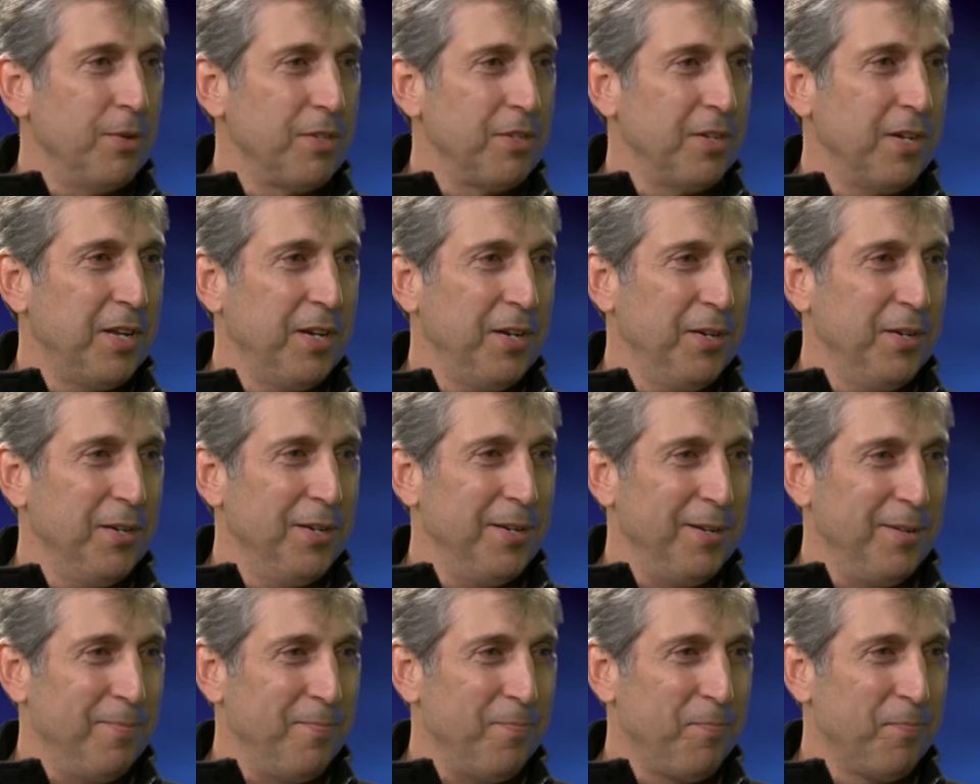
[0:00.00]
wasn't any
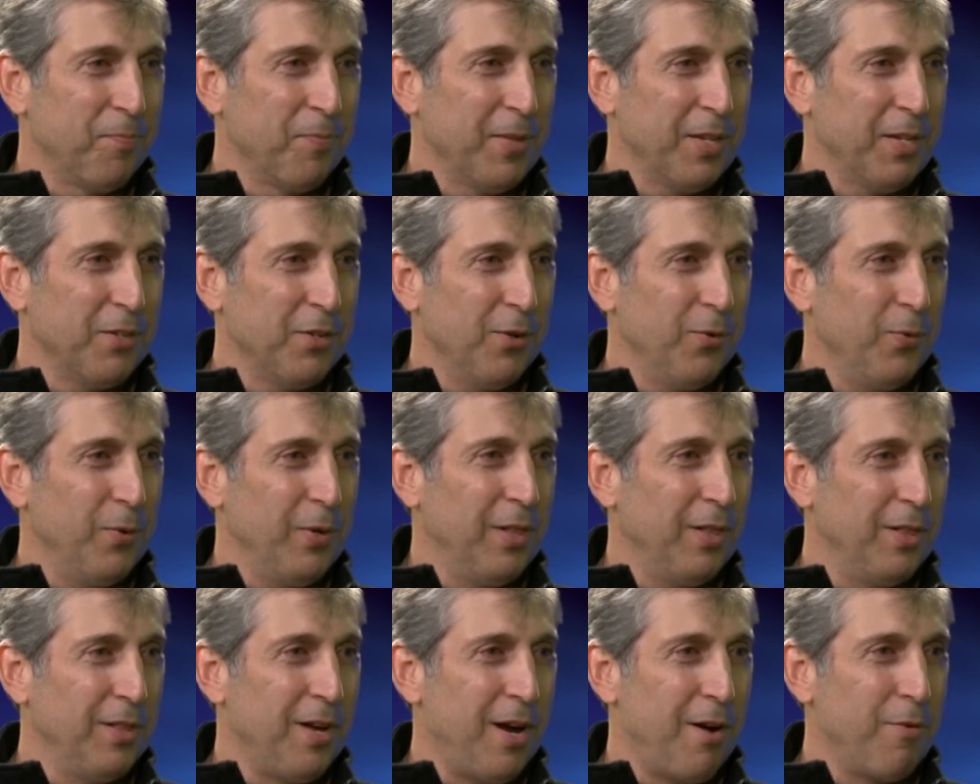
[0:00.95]
good,
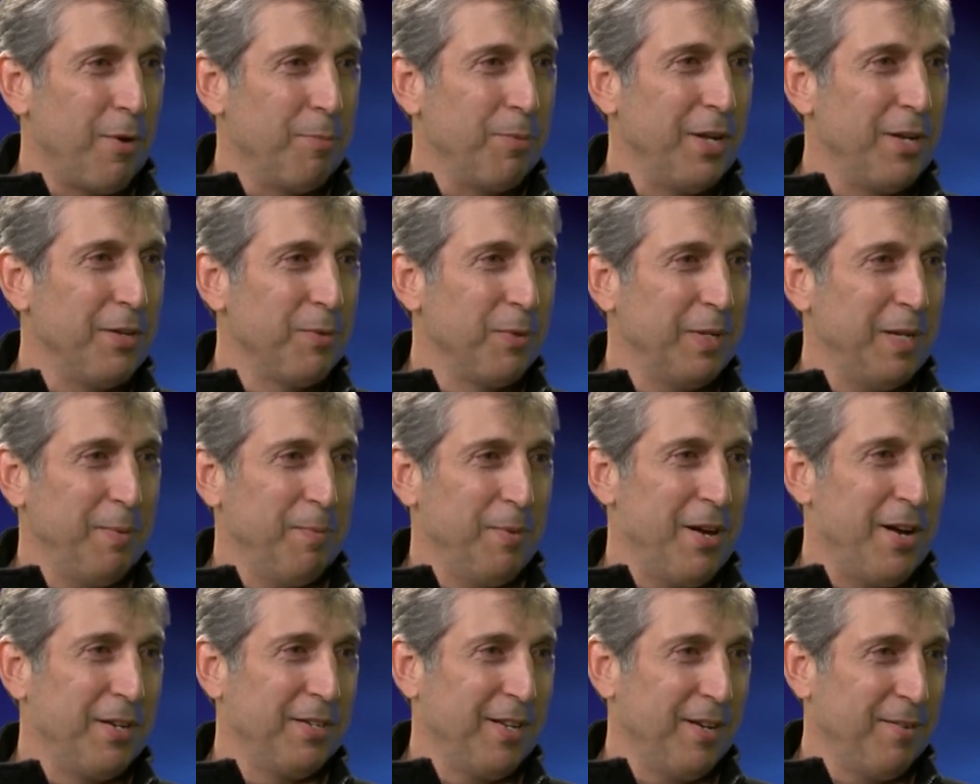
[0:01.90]
so our replacement team
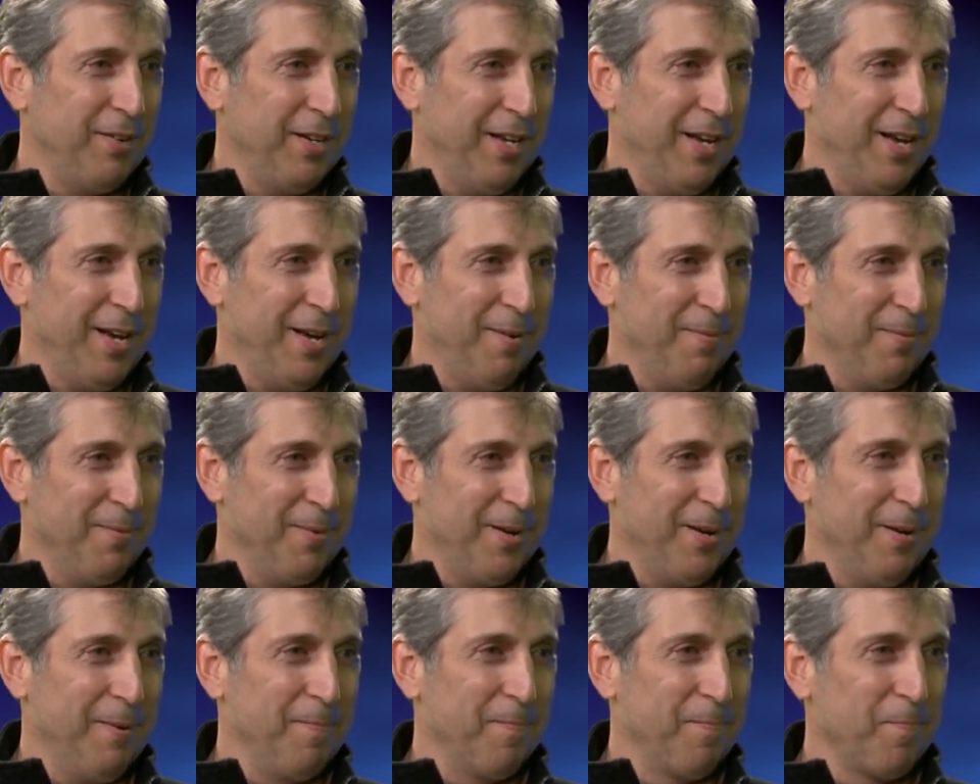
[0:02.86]
lost every game,
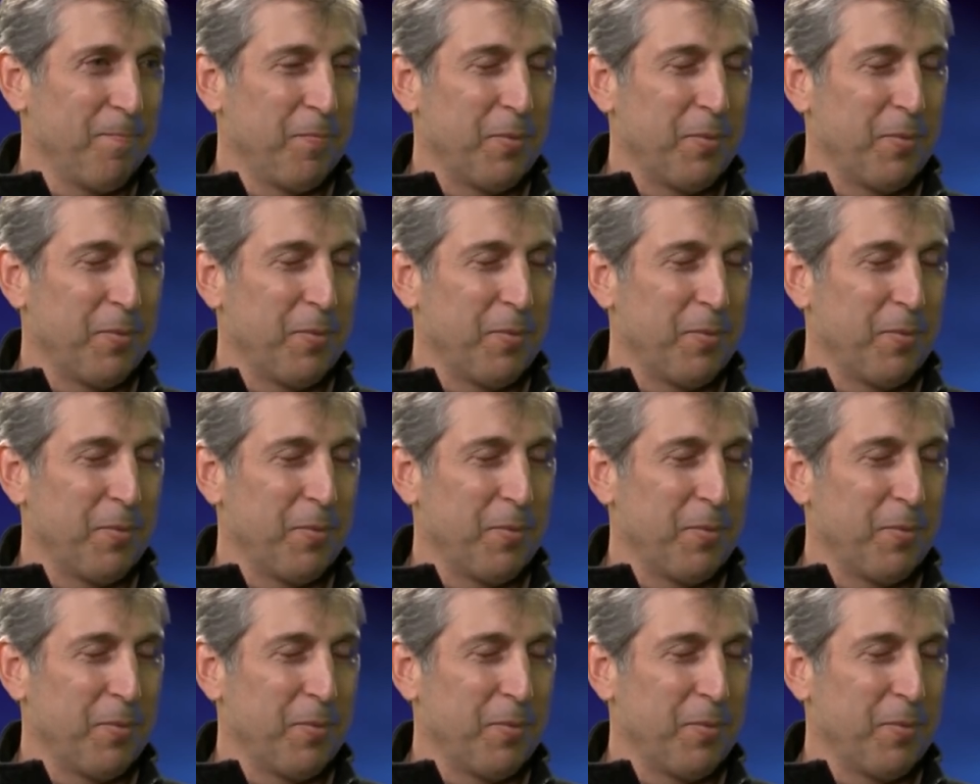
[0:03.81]
right?